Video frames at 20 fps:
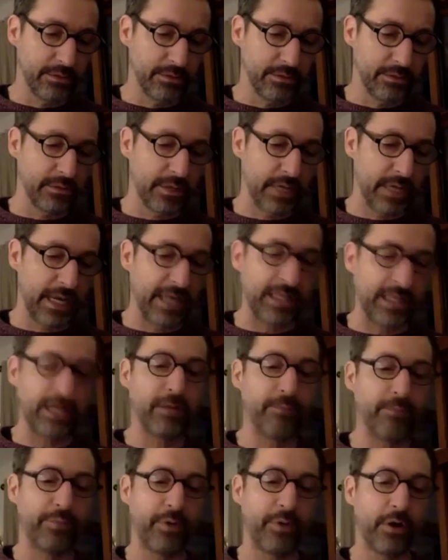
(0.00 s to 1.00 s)
and I
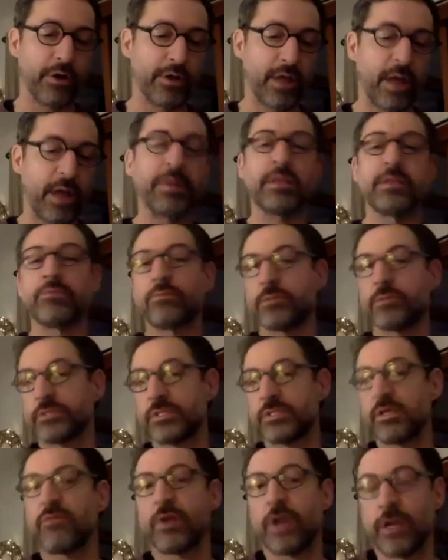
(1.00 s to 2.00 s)
think we're
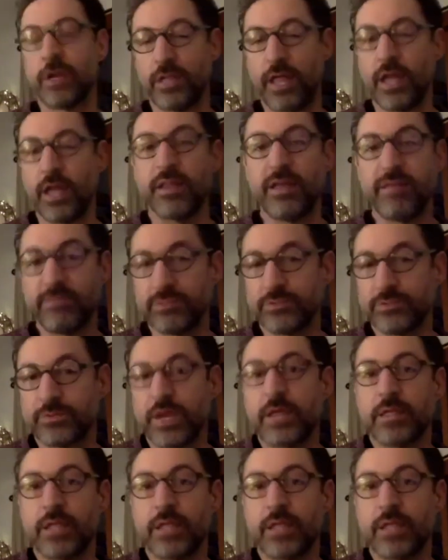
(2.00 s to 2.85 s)
suffering on a lot of levels, right?